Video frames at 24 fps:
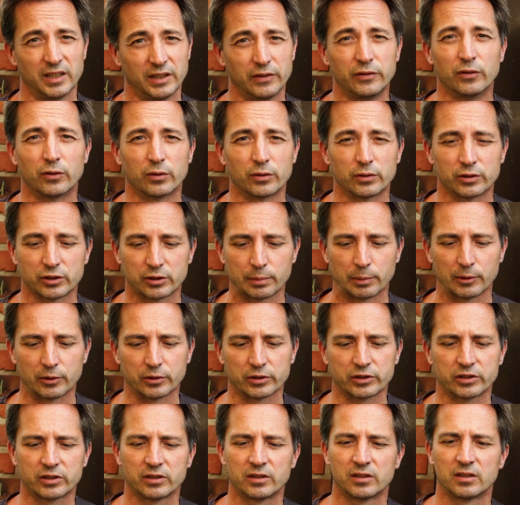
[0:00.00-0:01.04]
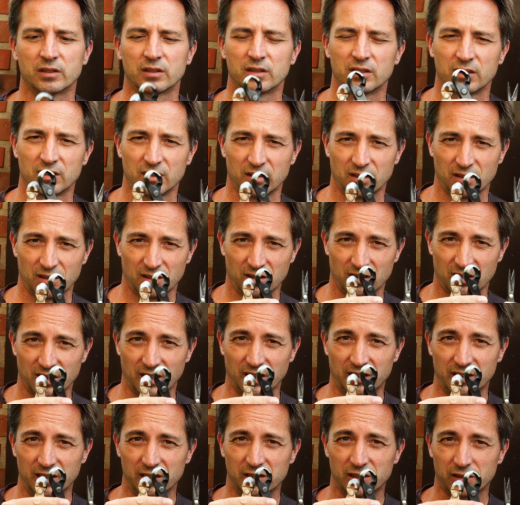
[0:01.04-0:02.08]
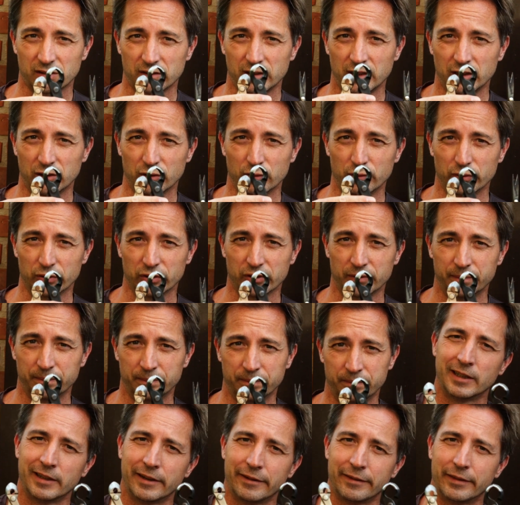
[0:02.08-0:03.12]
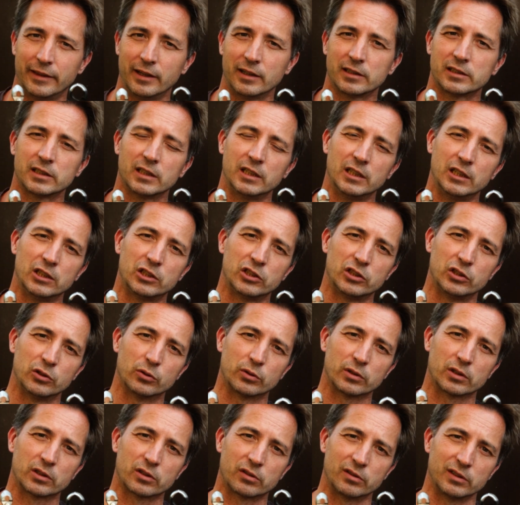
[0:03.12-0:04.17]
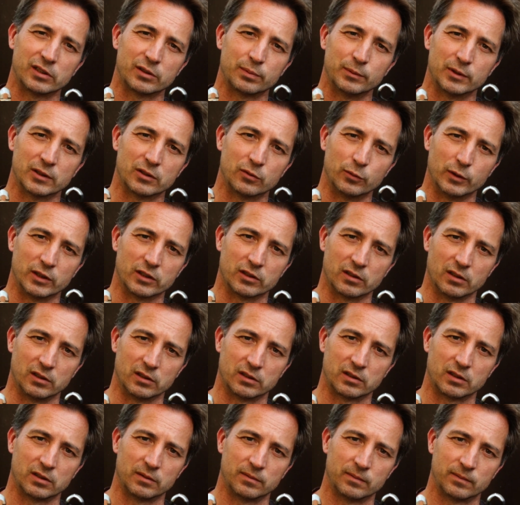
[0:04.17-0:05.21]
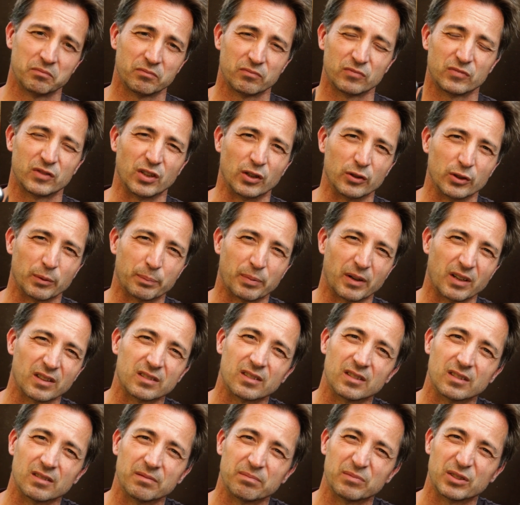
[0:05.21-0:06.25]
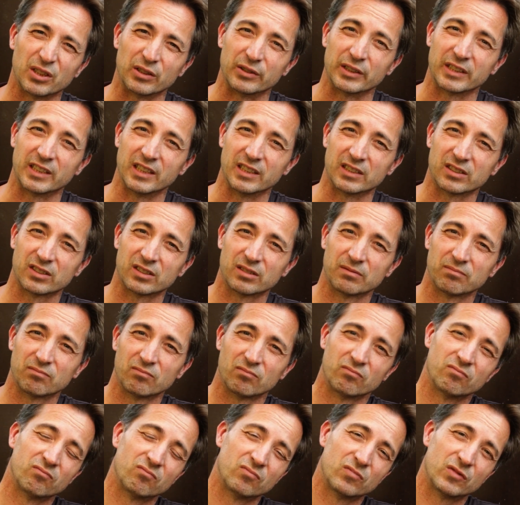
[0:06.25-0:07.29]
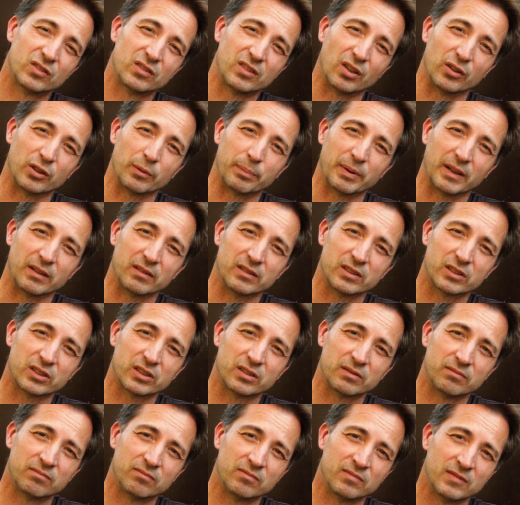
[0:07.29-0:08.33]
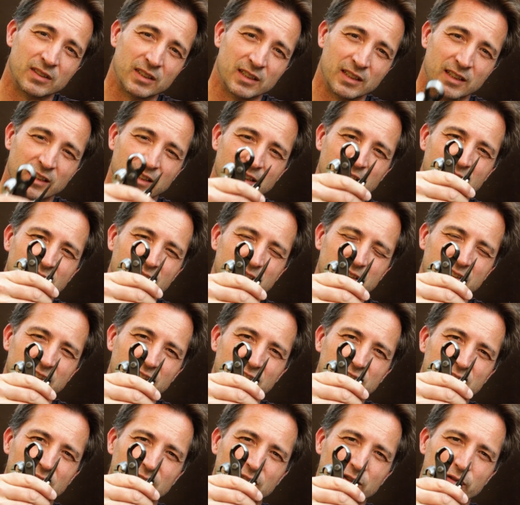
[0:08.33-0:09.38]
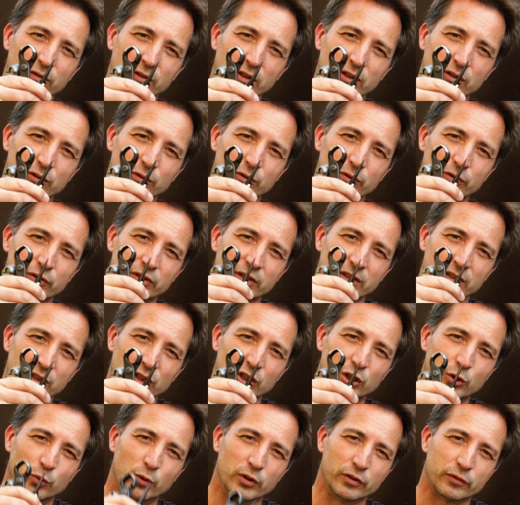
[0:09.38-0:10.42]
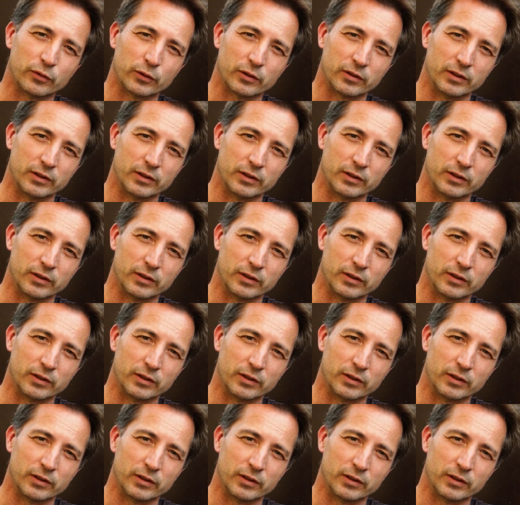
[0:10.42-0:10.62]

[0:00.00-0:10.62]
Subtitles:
If you're on a splurge, get these 3 tools. This is your Christmas wish list. Tell your partner, tell your kids, tell your parents. These are the 3 tools you want for